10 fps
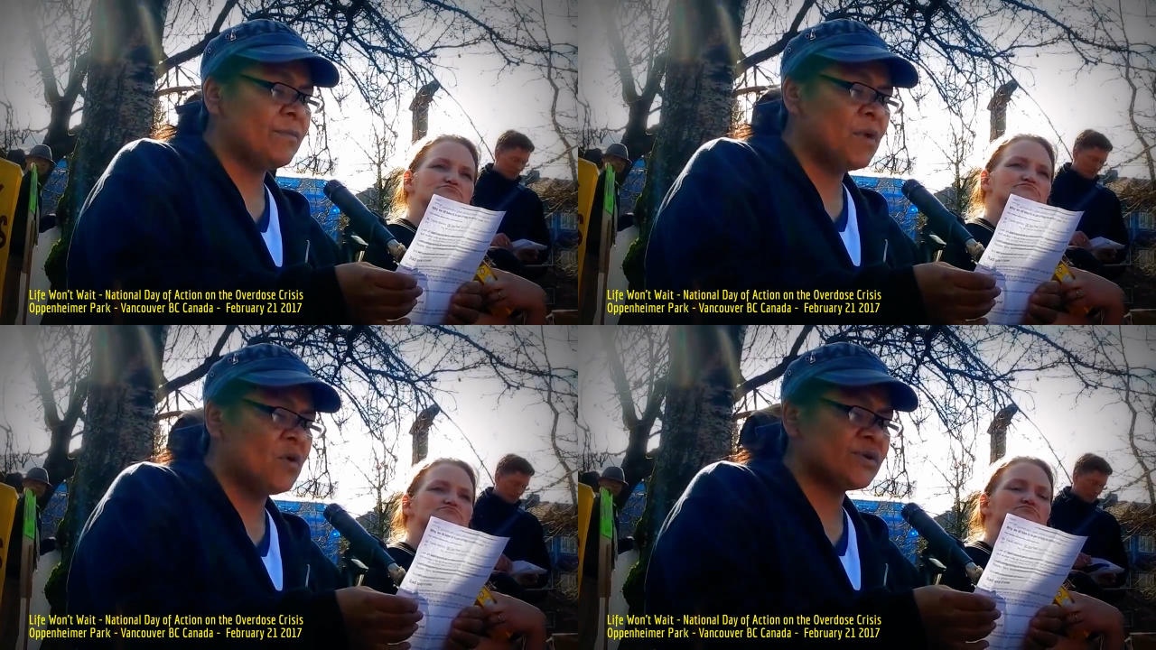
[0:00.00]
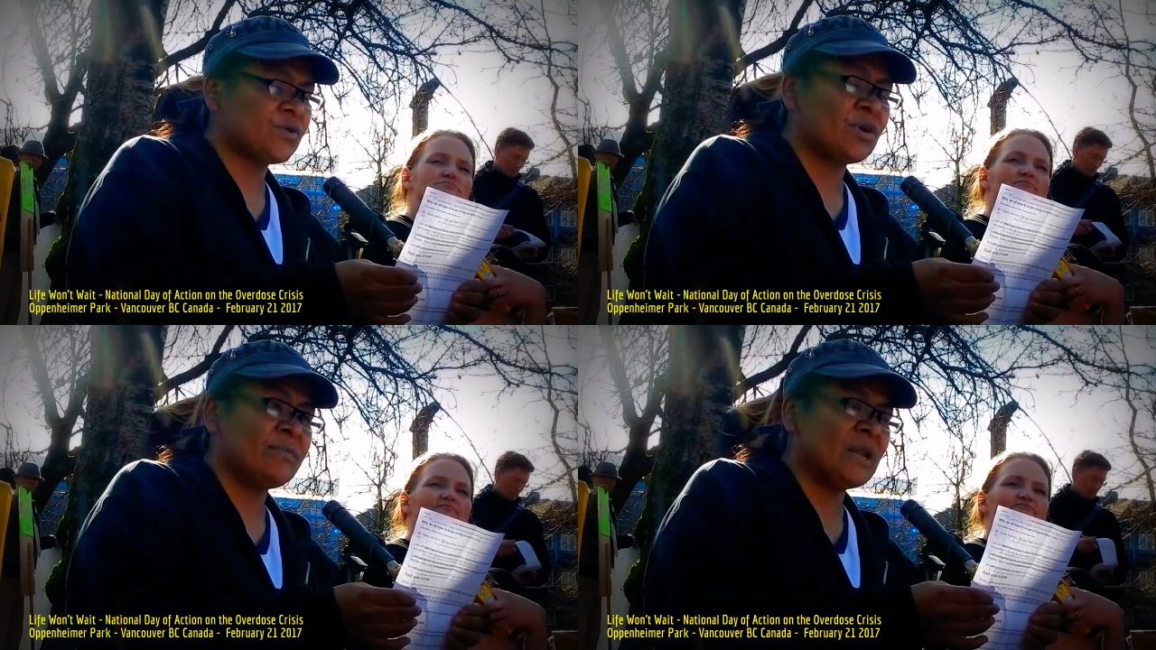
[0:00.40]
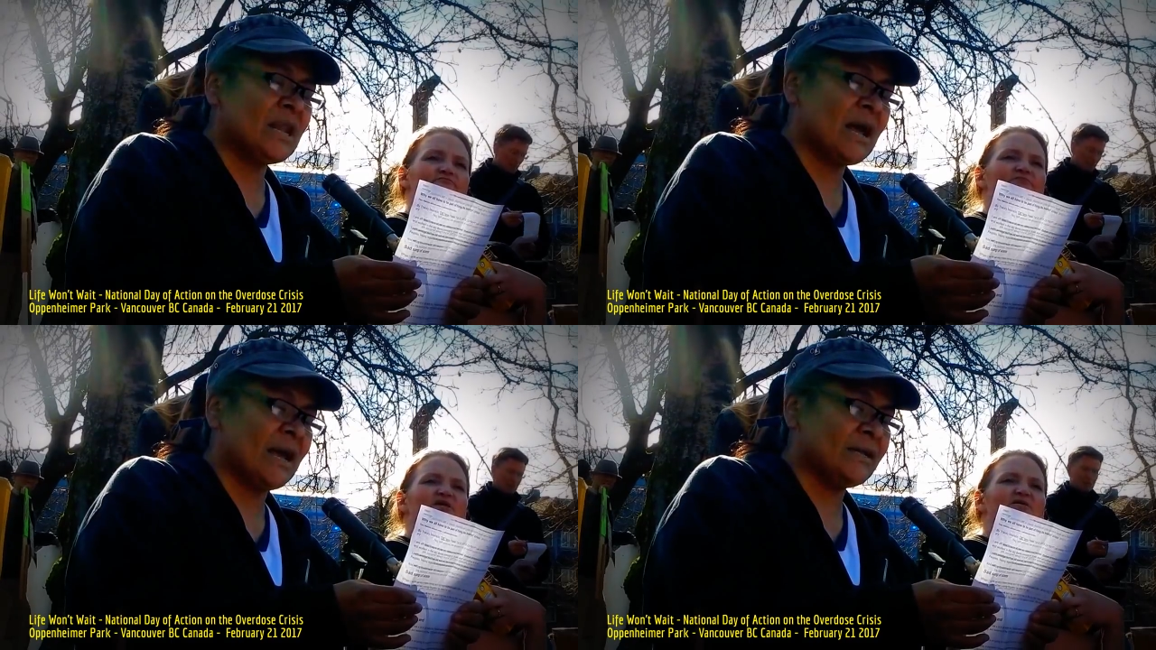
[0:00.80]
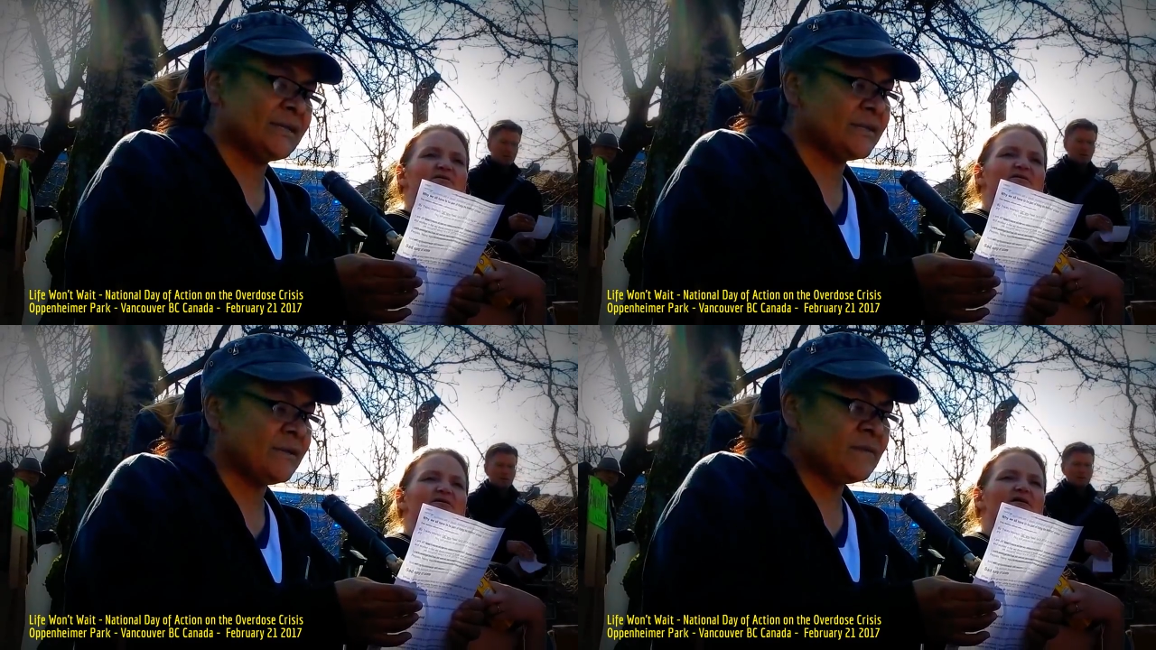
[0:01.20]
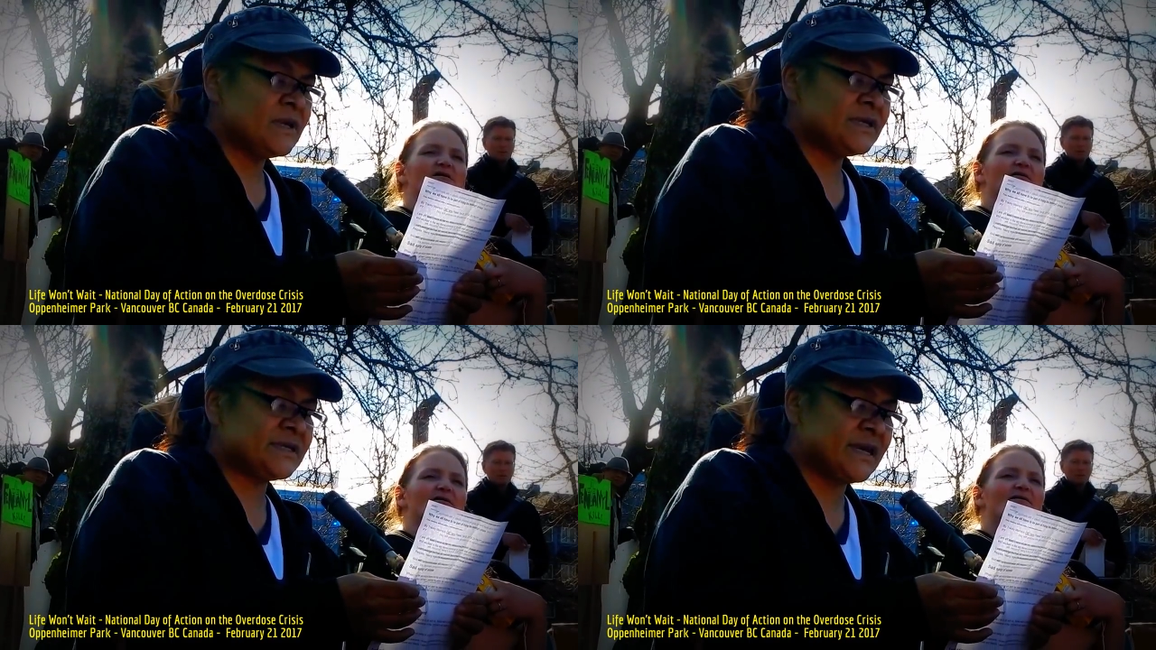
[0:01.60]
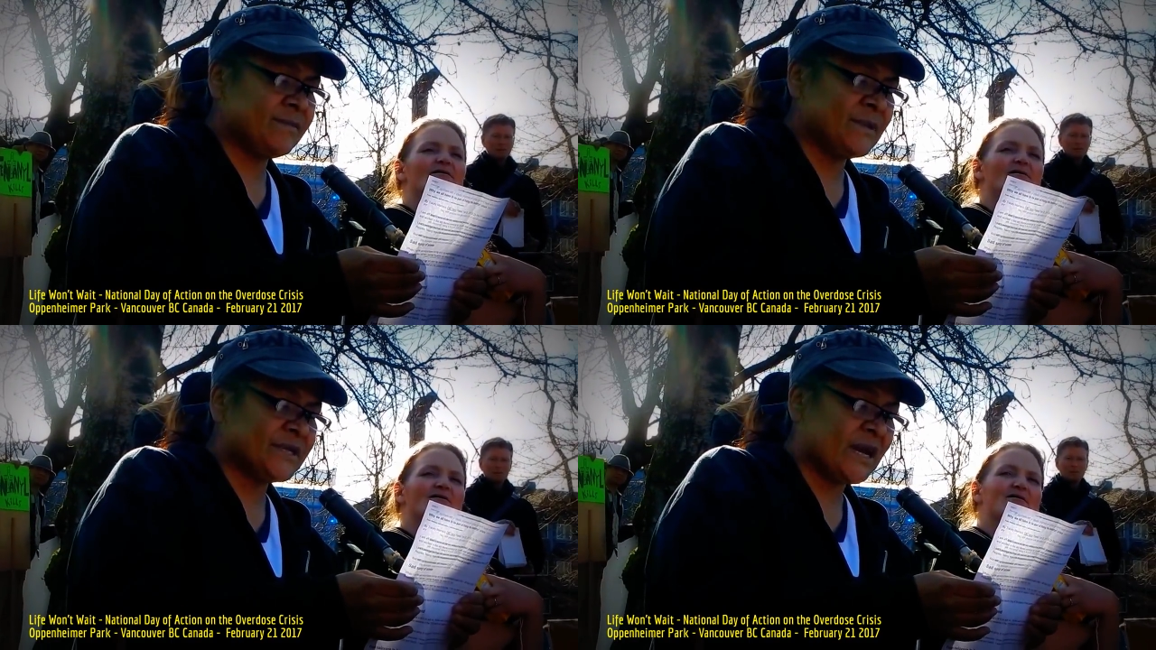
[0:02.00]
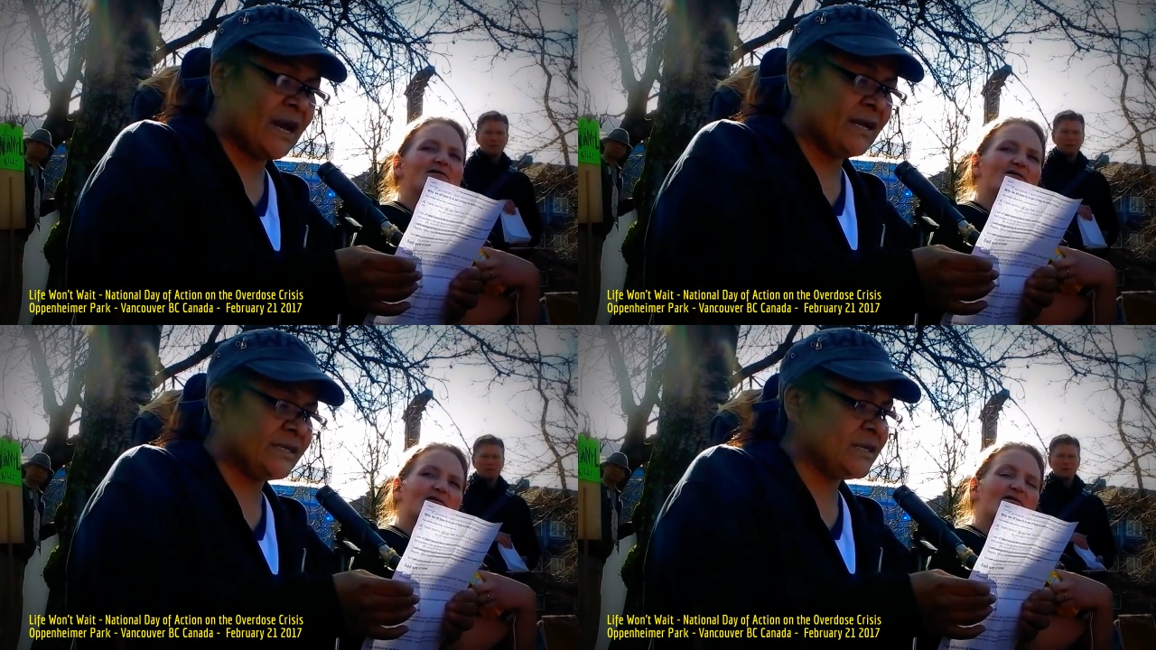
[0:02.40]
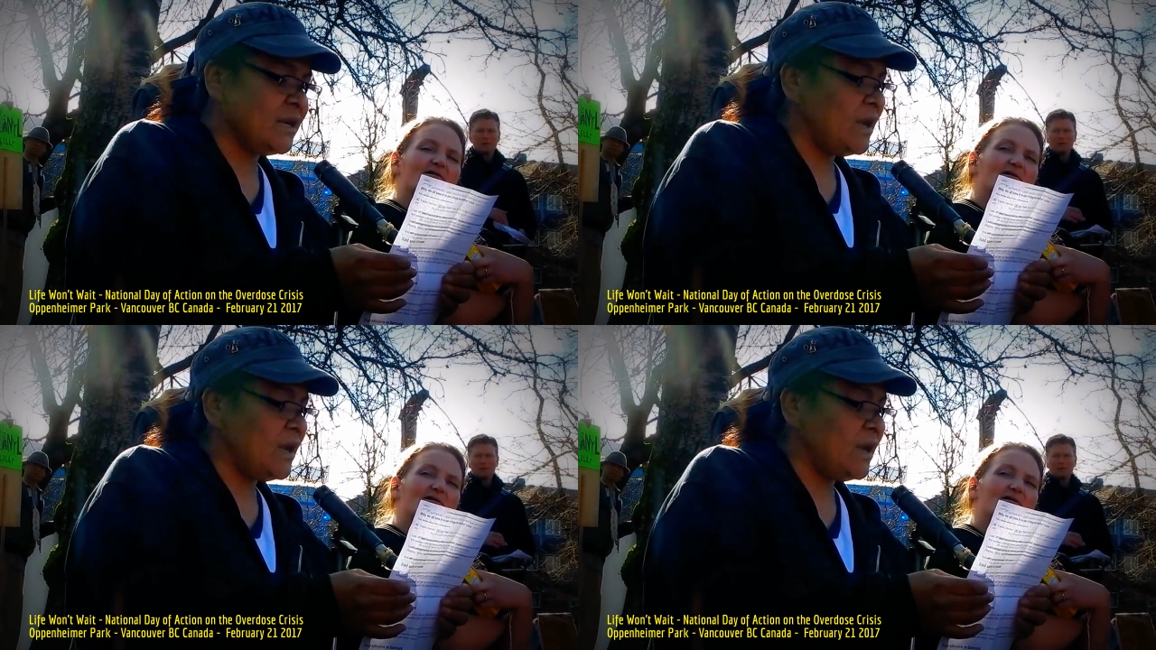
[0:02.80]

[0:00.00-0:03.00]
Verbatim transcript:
Speaker 1: the most criminalized, stigmatized,